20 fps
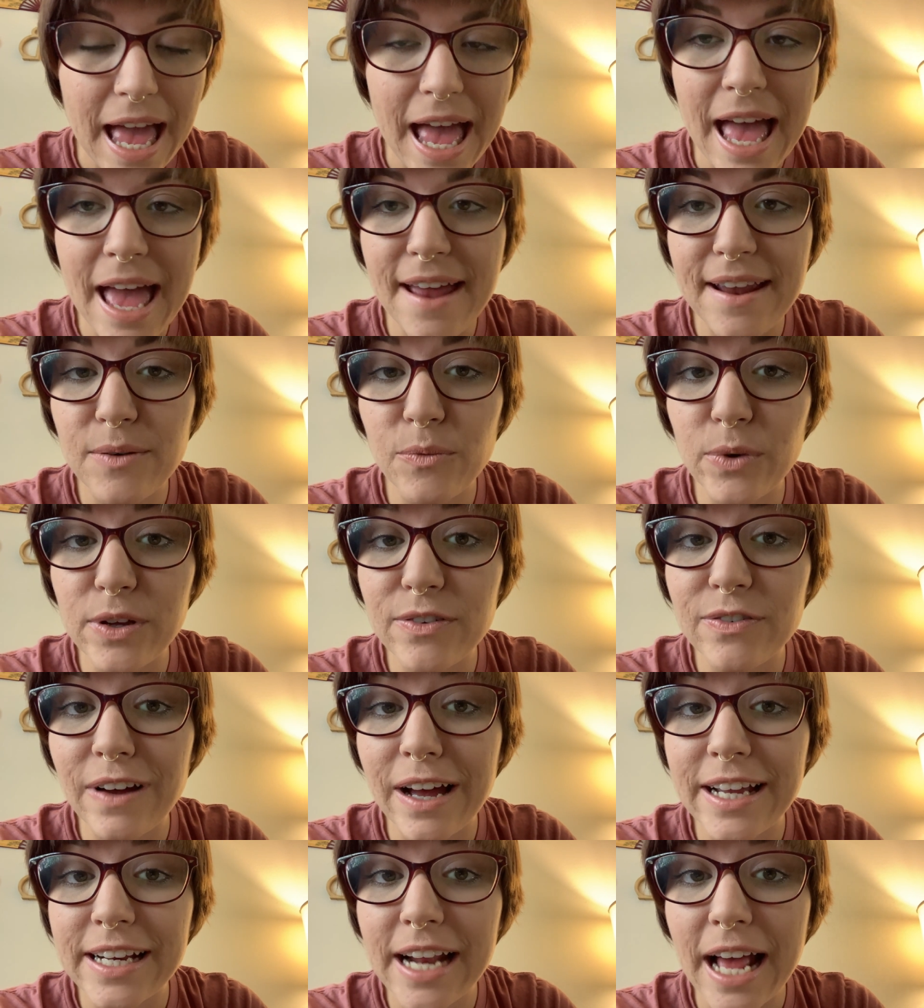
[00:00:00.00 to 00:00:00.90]
and we
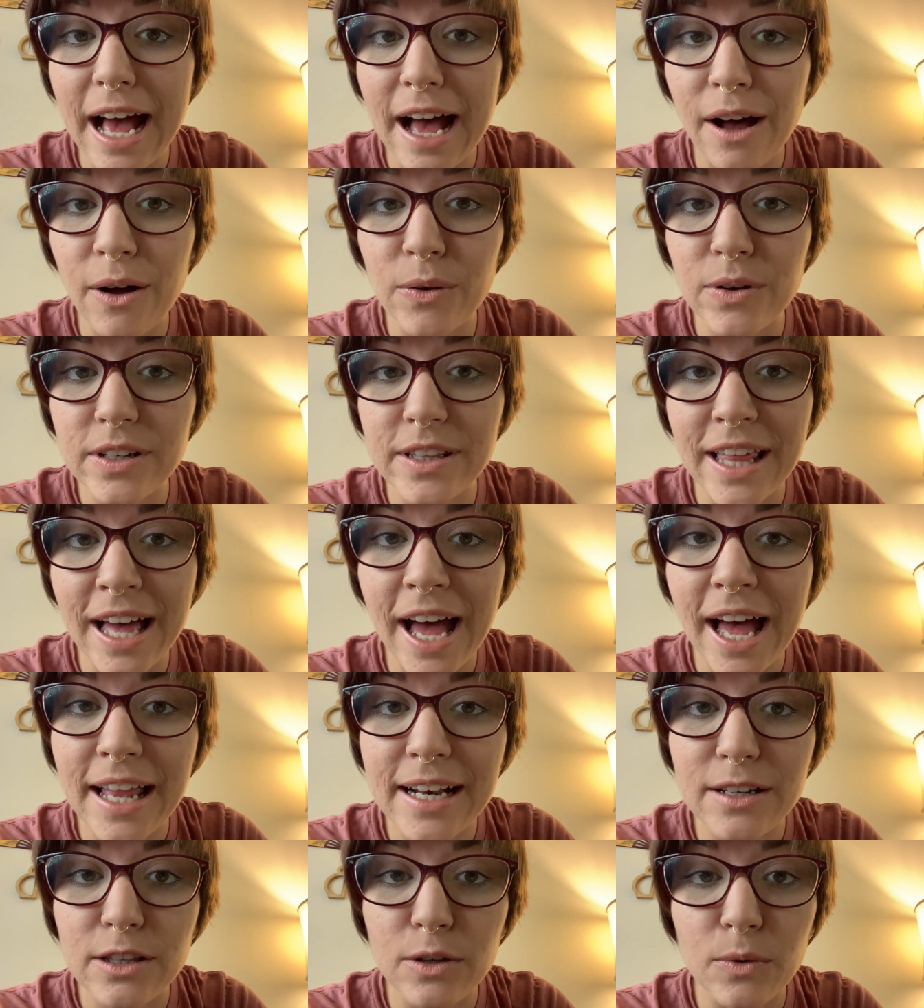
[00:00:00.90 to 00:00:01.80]
find out
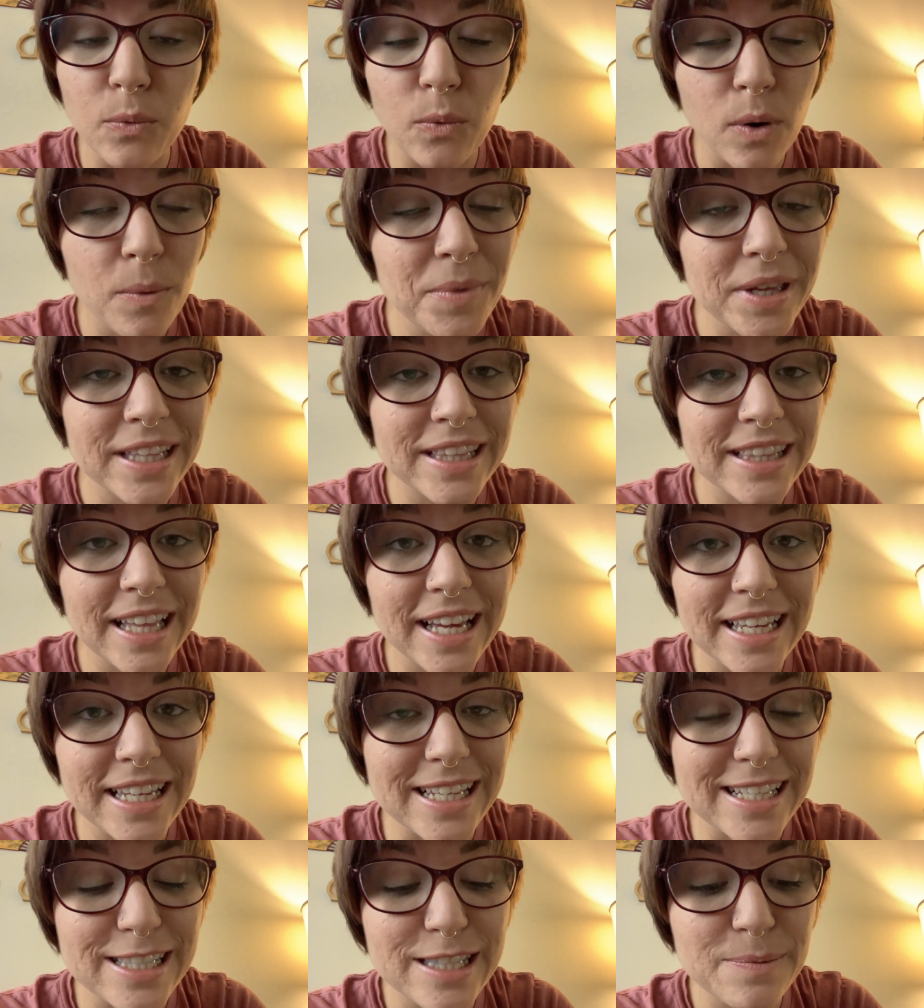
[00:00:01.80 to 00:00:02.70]
that the woman that
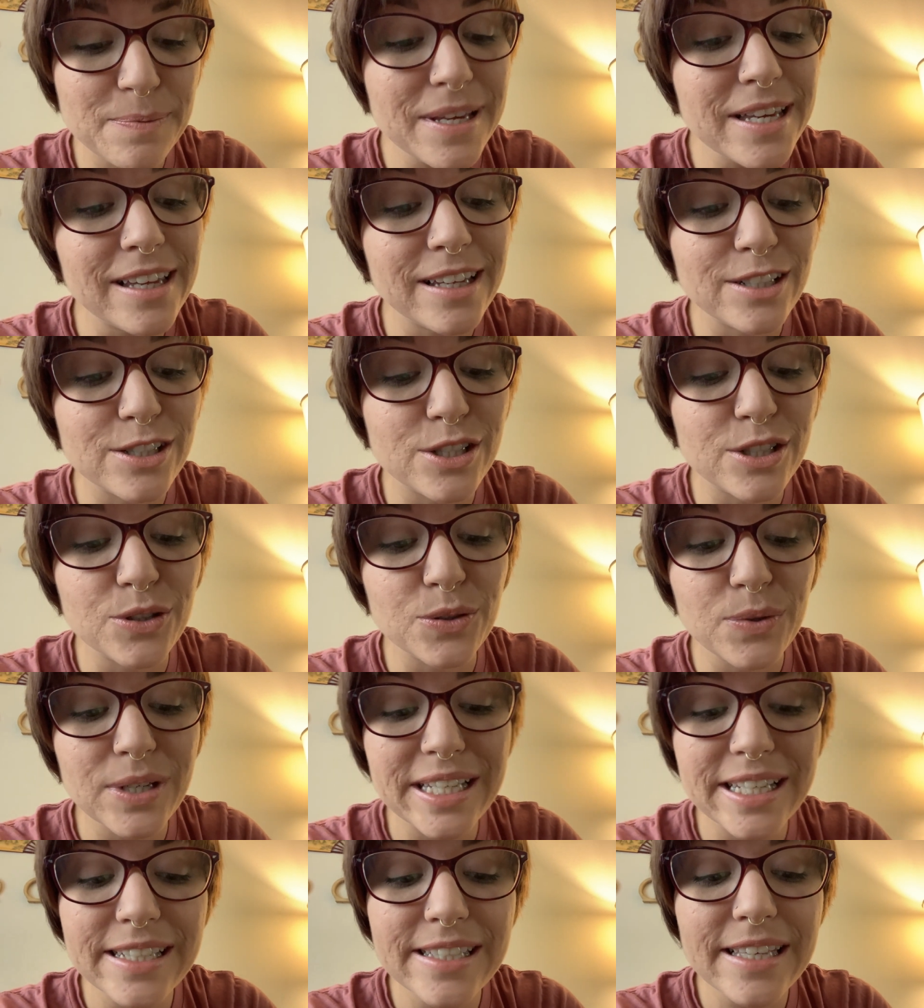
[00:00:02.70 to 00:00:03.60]
he's speaking
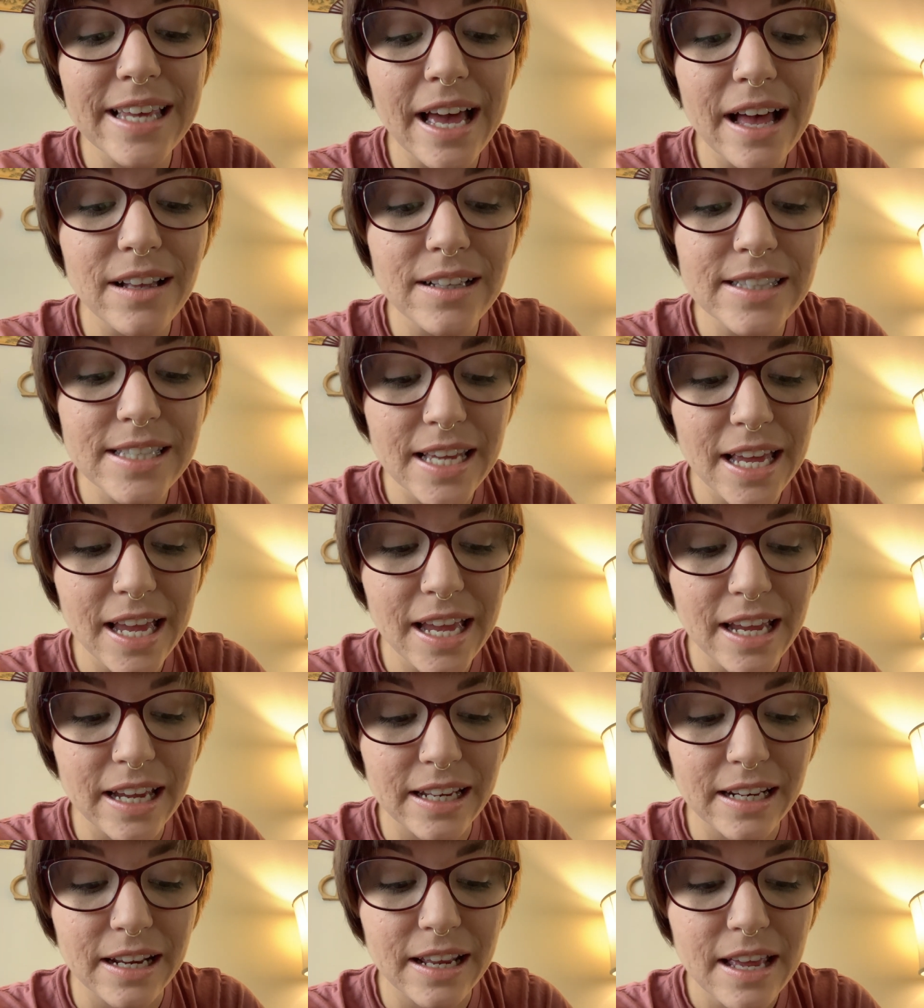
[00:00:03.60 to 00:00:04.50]
to is
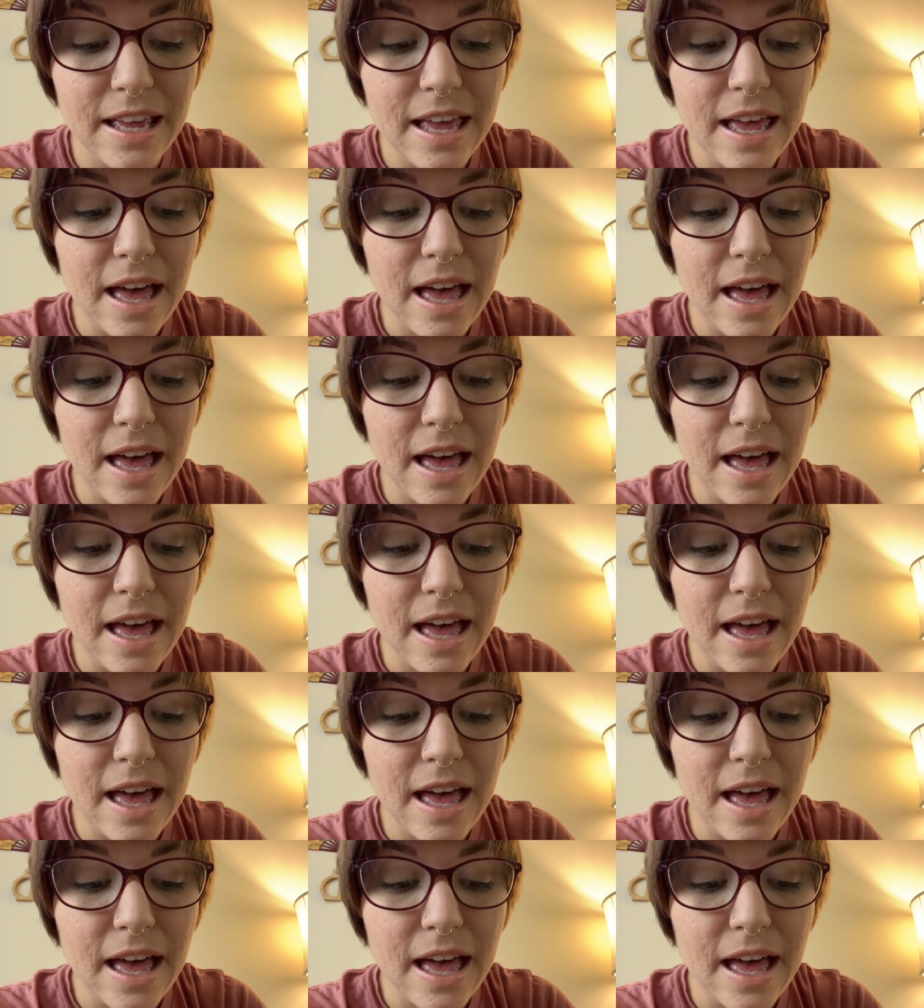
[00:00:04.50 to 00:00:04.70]
Kaltain,